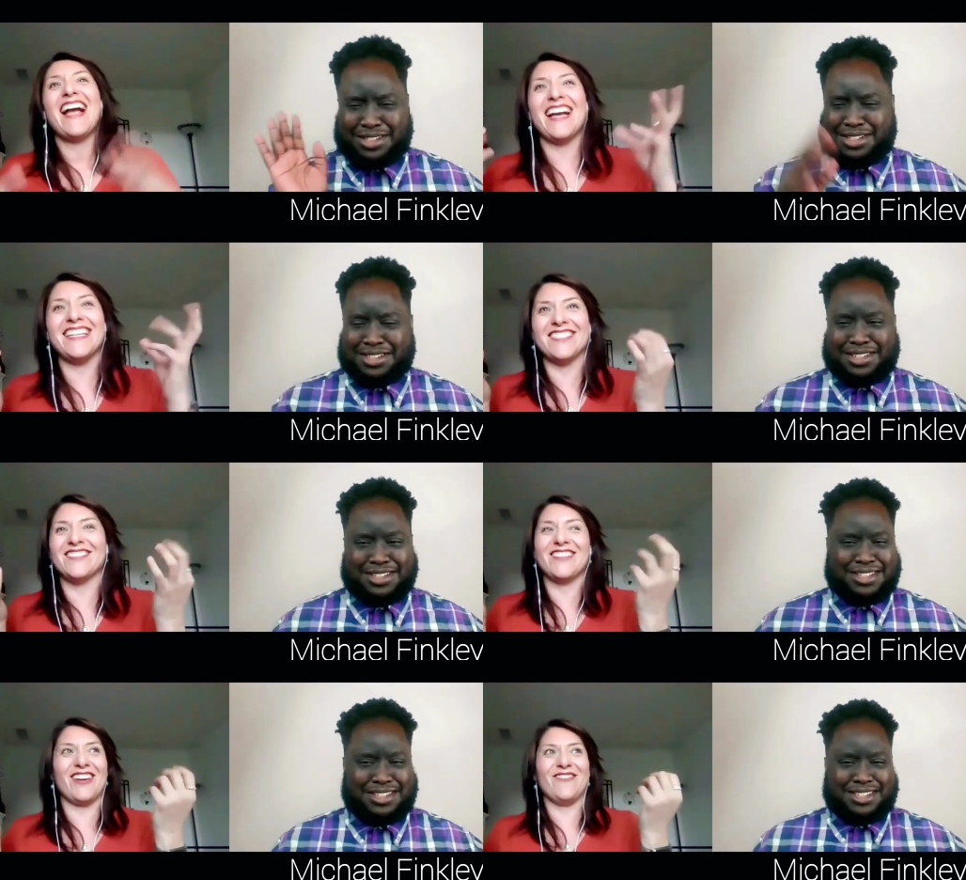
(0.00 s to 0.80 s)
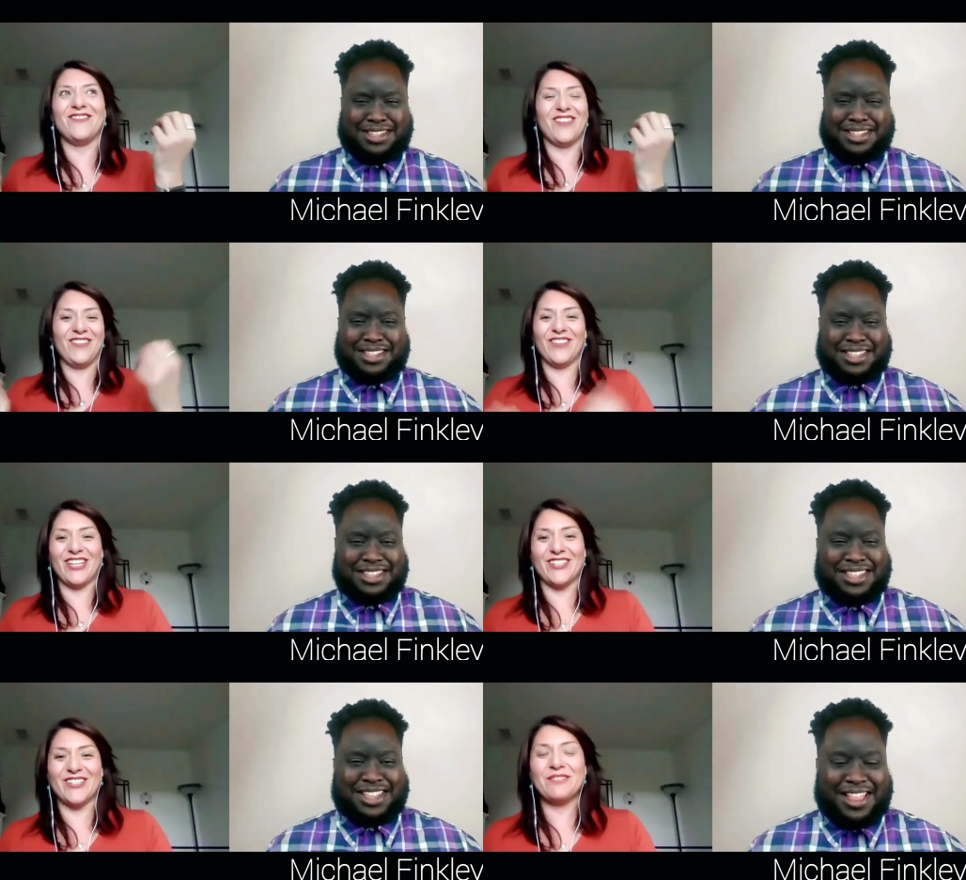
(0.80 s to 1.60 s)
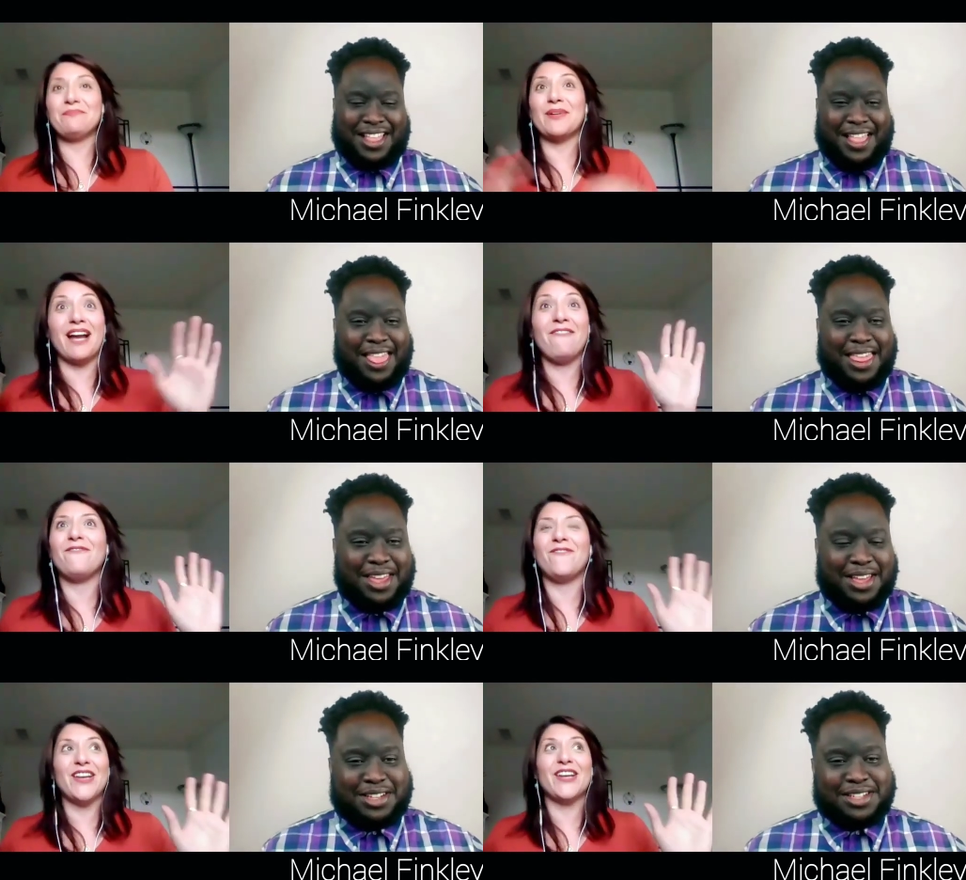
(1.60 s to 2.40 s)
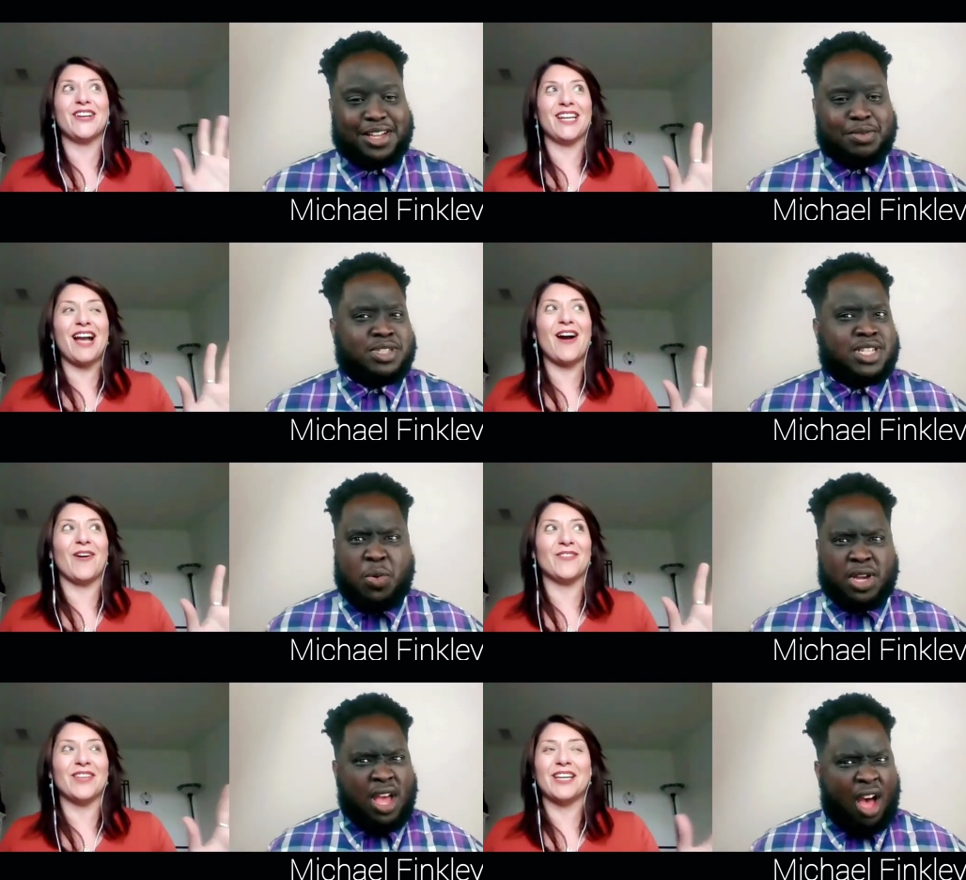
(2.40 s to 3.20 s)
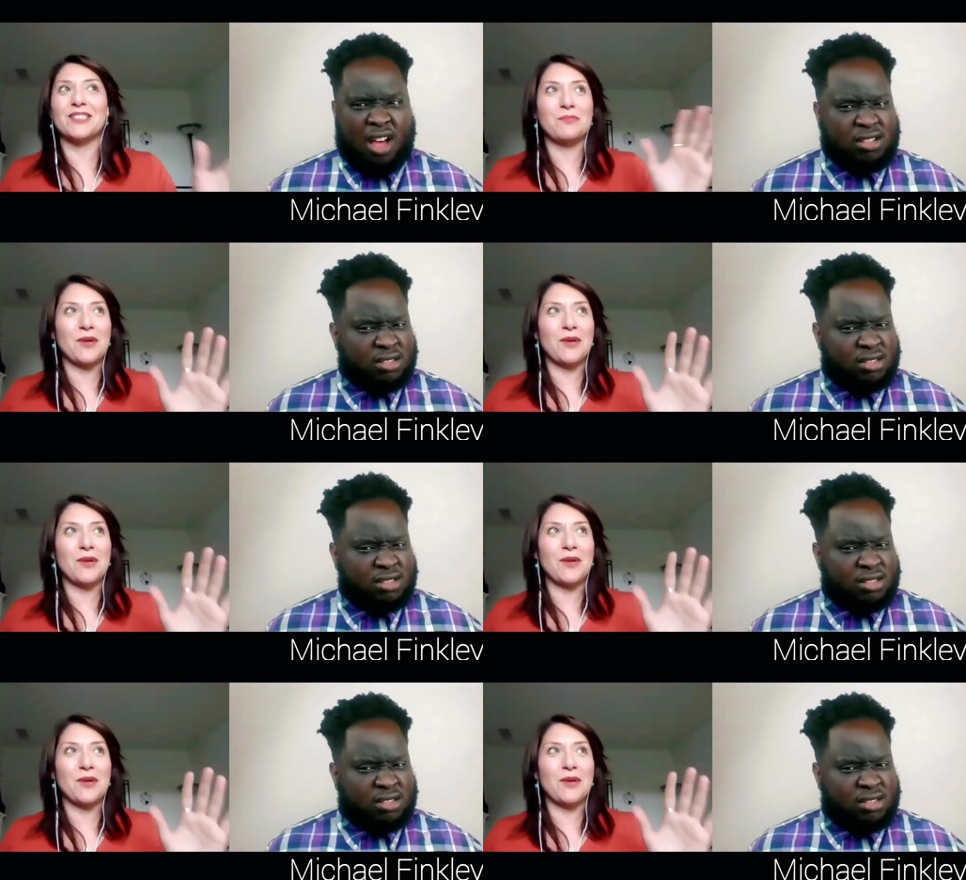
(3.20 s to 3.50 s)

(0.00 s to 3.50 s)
Speaker 1: i still count with my fingers but i figured it out Don't like, we all?